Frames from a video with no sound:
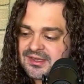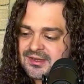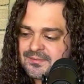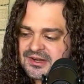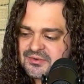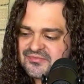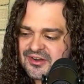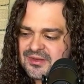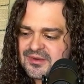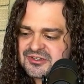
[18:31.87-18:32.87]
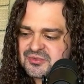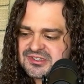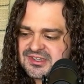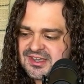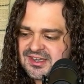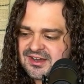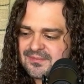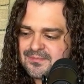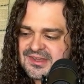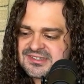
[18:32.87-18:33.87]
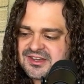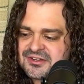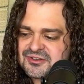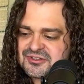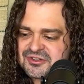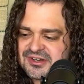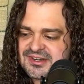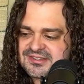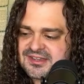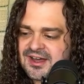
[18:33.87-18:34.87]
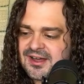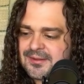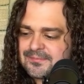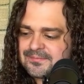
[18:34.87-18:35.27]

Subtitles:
But he very much was misunderstood in his time.